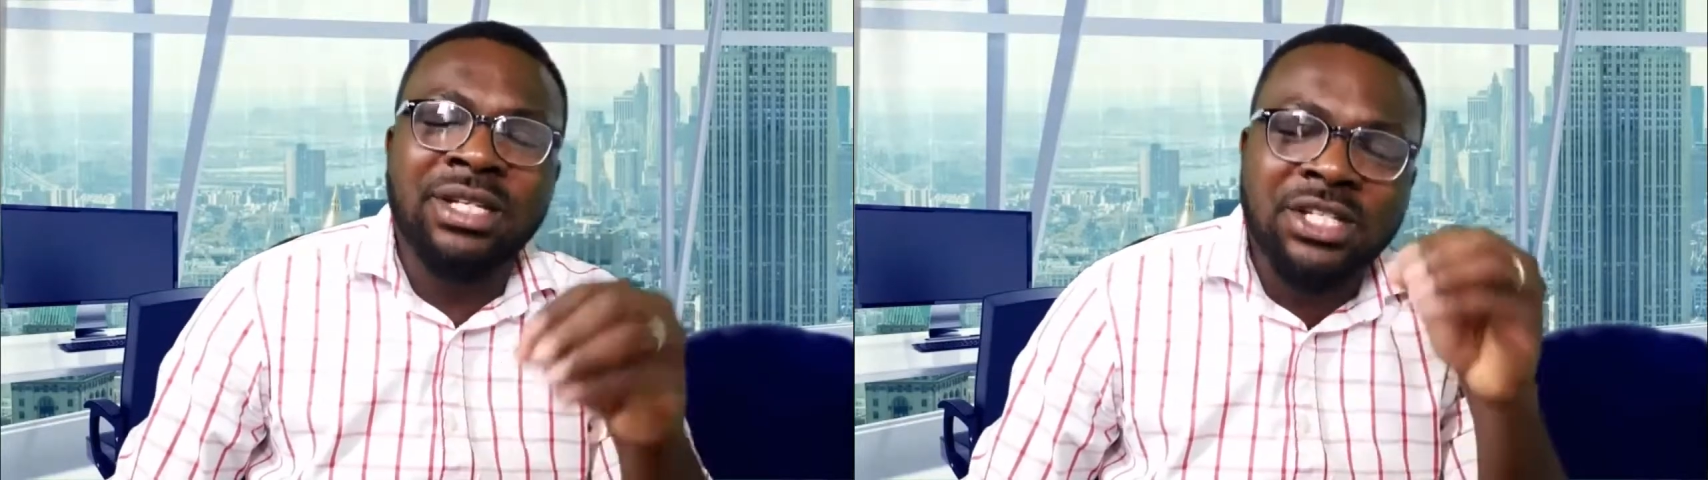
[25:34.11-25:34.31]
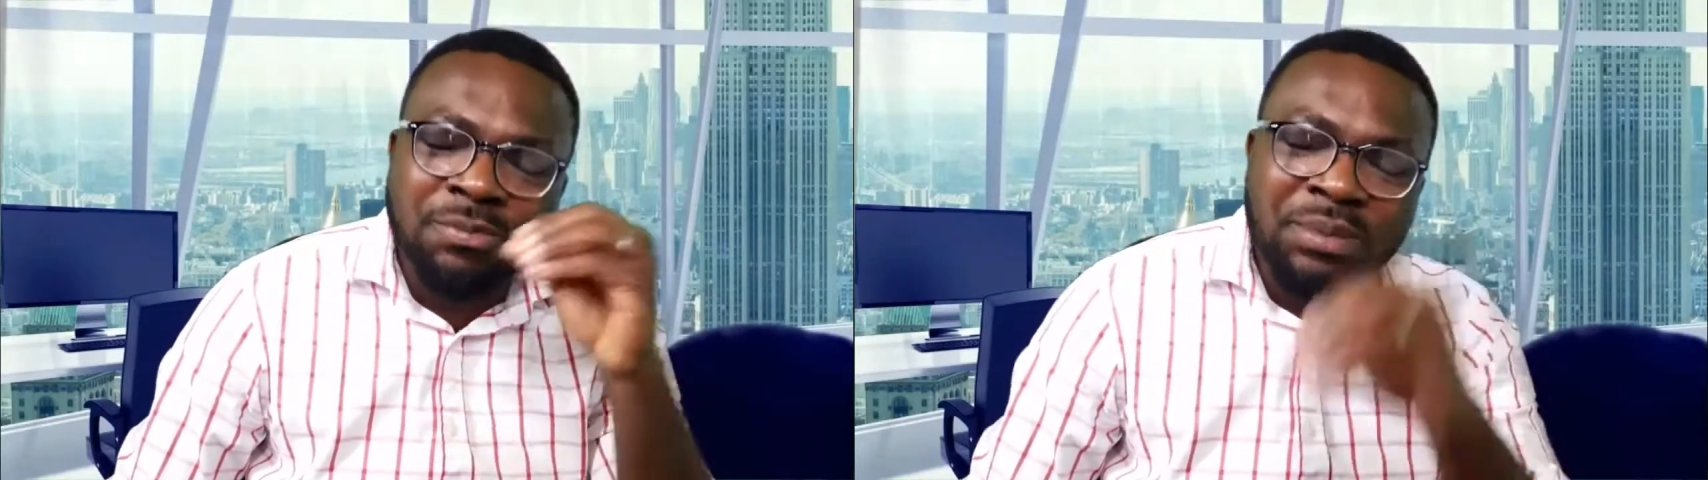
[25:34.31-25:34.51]

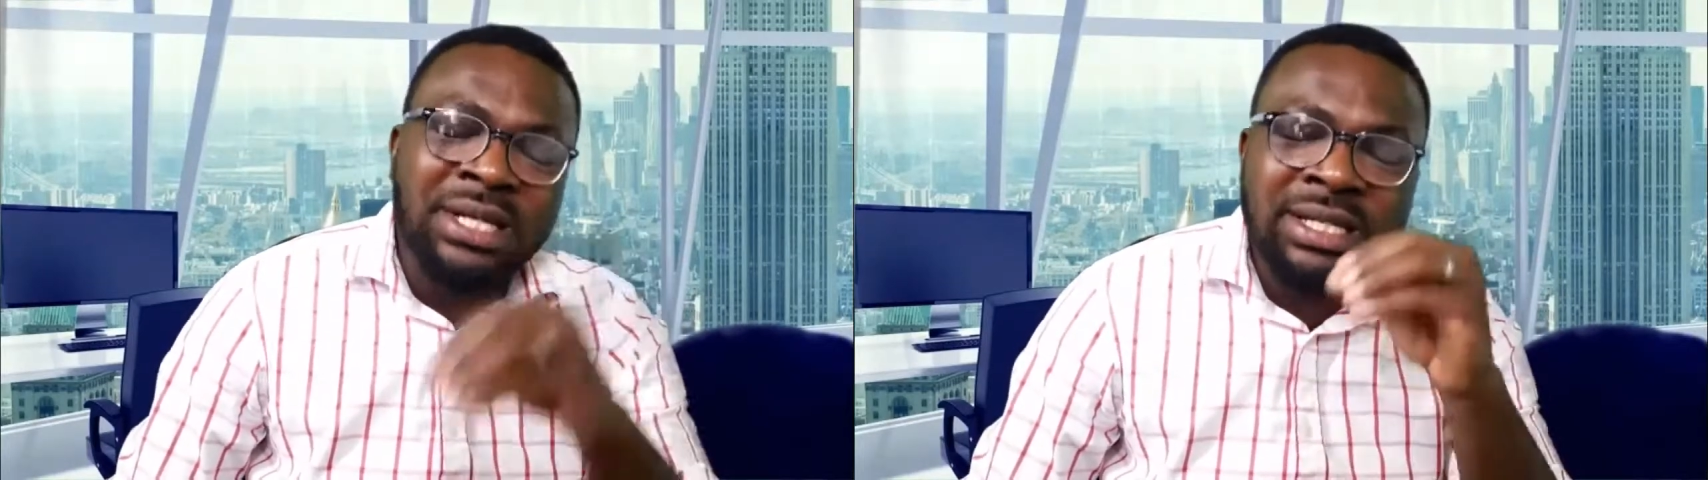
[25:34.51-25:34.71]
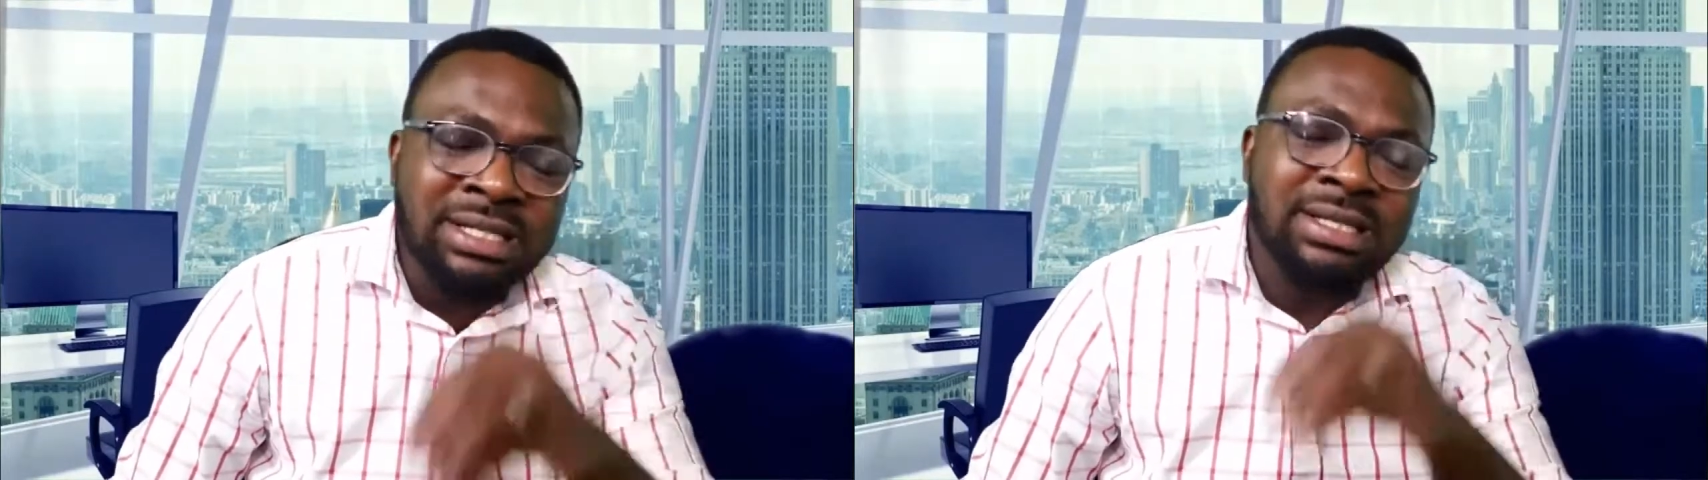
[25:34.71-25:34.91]

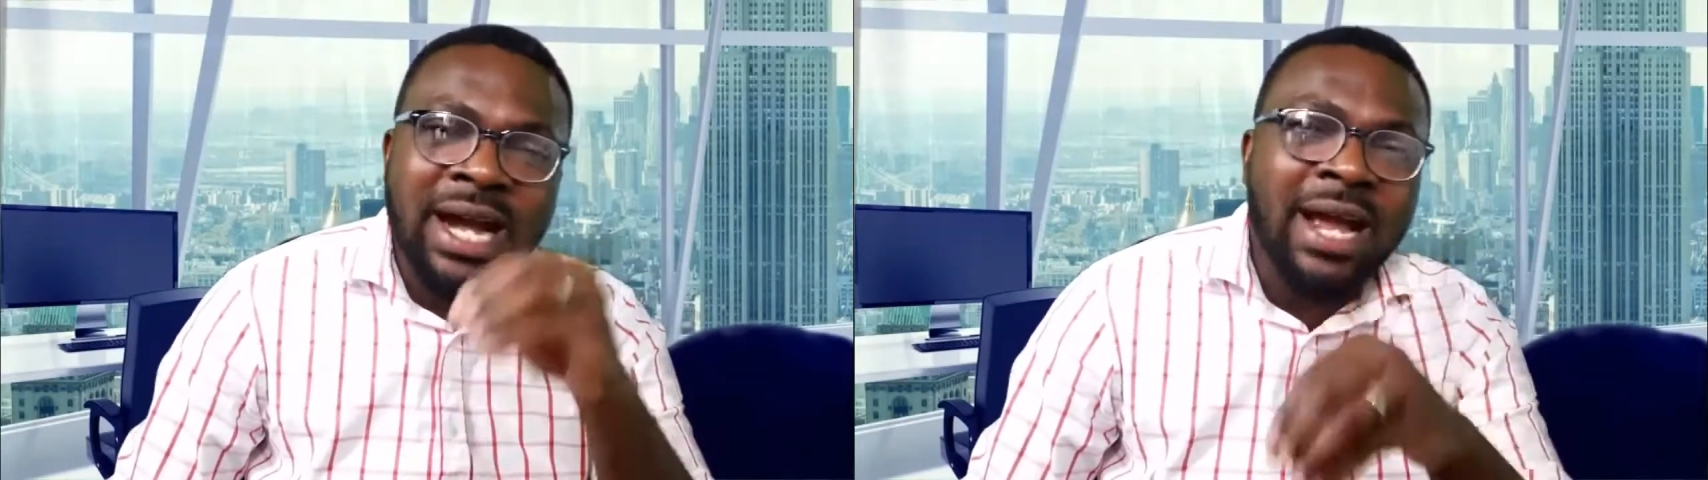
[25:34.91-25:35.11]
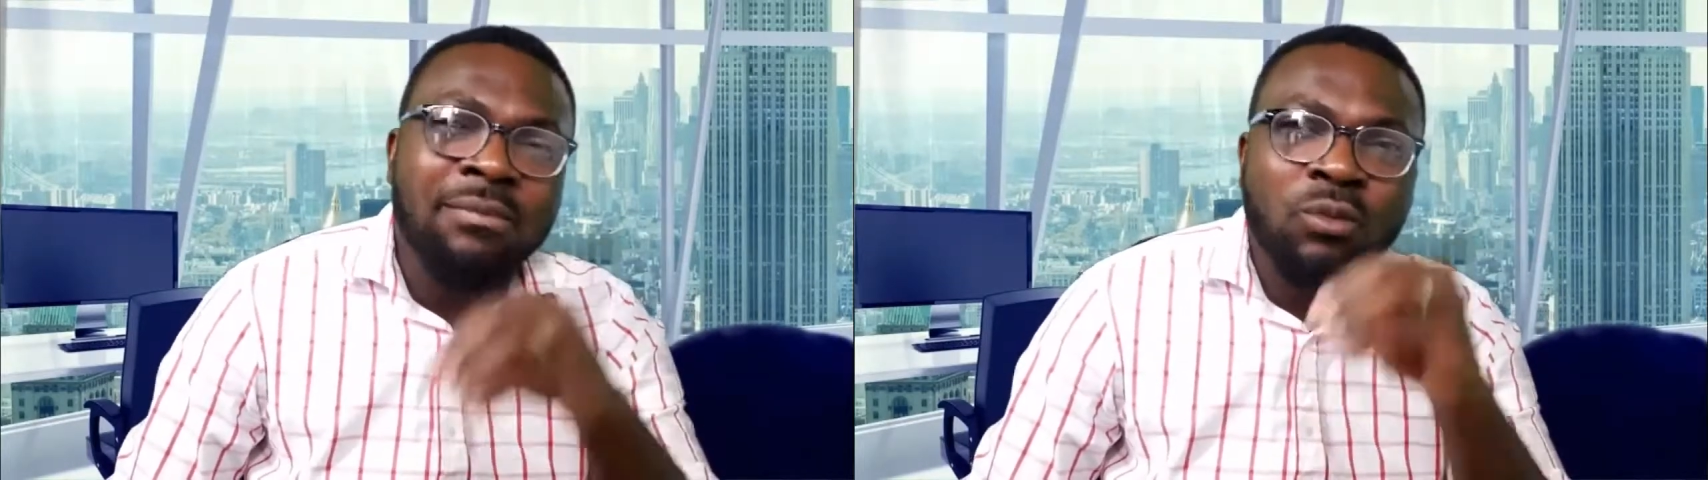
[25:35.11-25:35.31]
spending
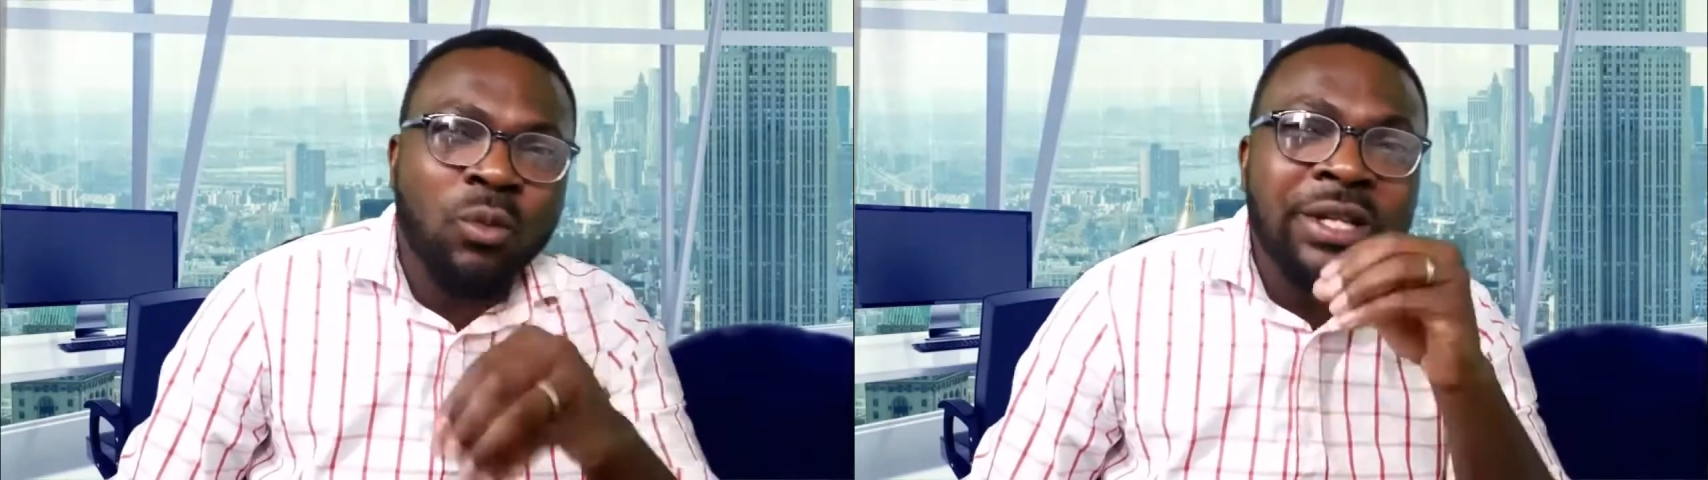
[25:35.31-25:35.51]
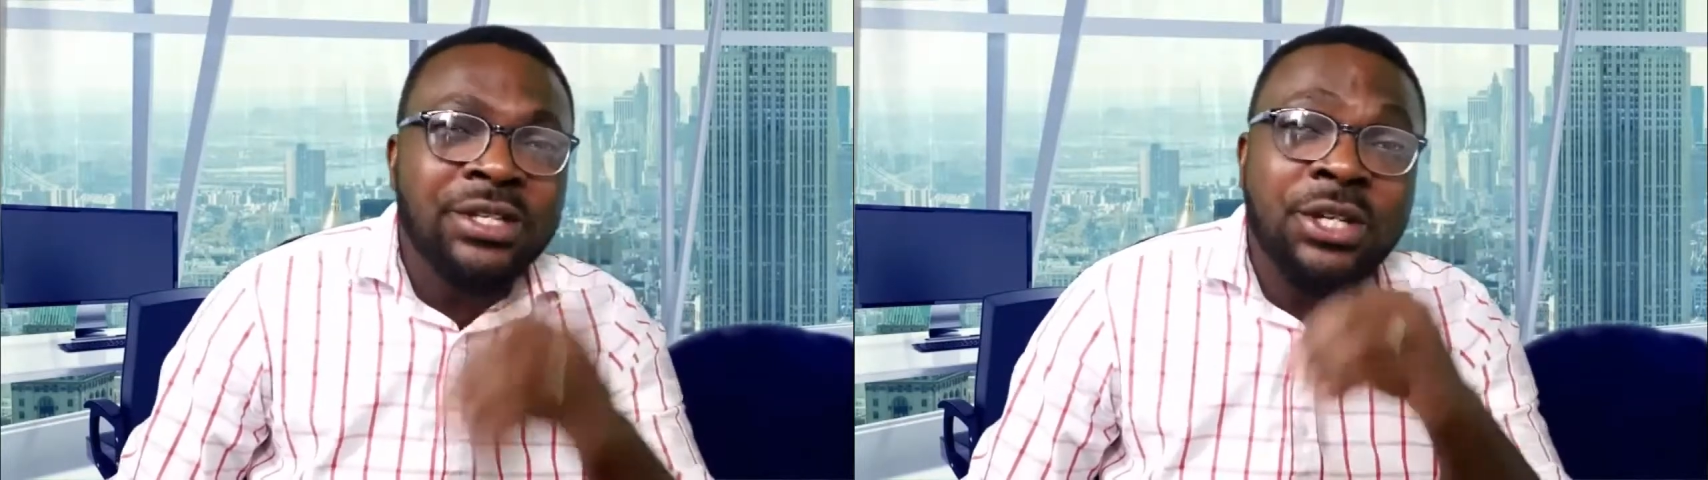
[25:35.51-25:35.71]
time
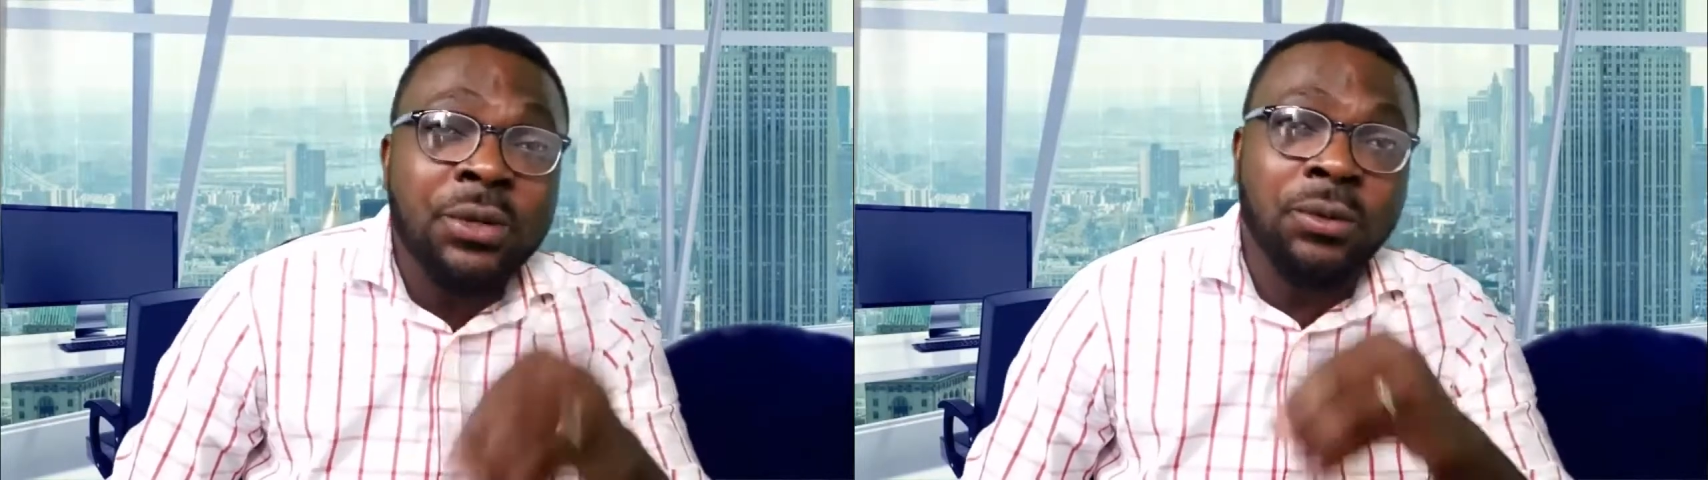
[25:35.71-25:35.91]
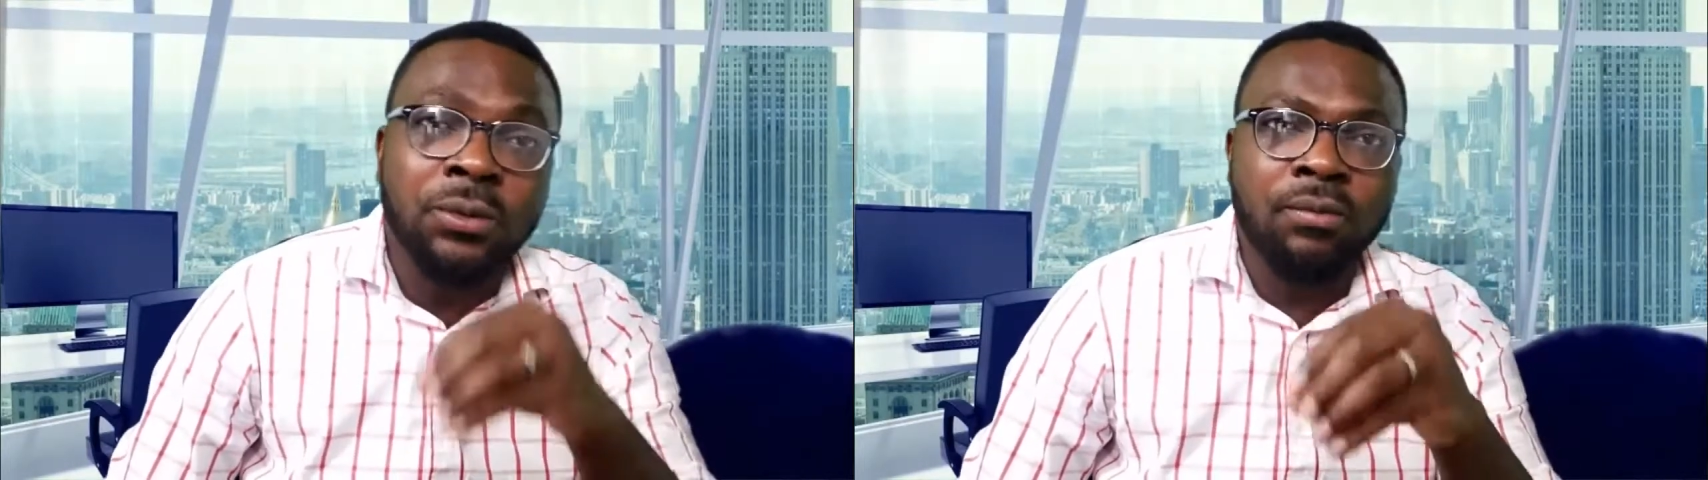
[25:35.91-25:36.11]
with
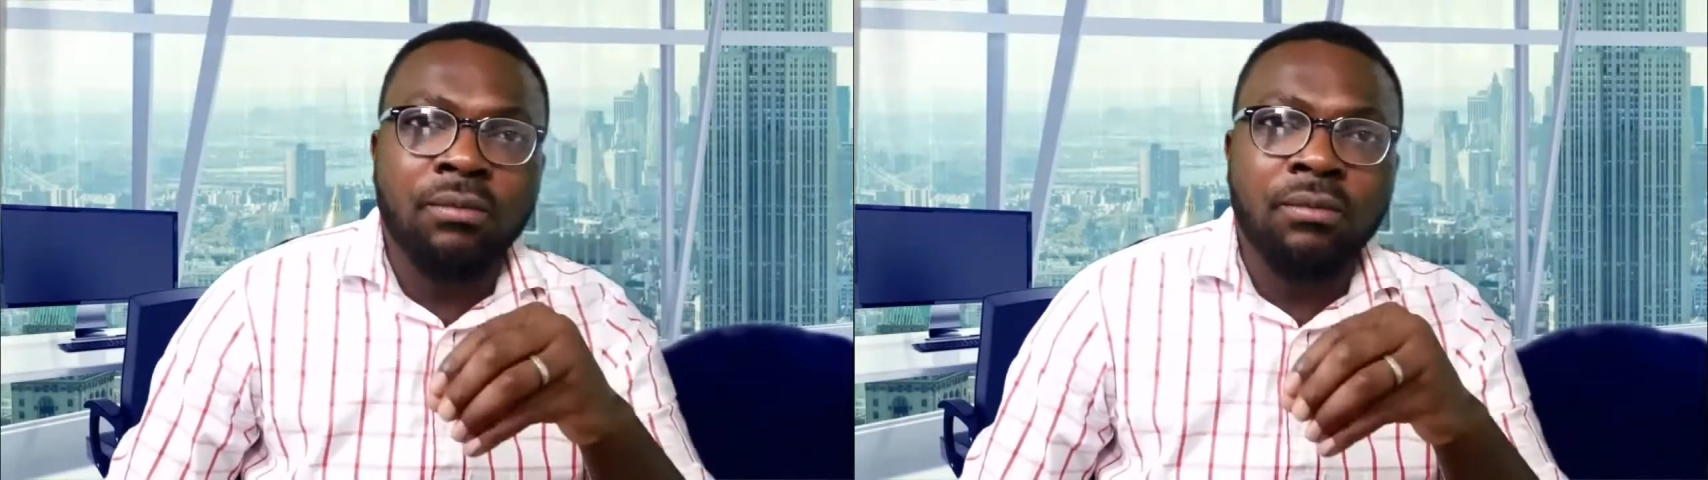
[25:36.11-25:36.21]
you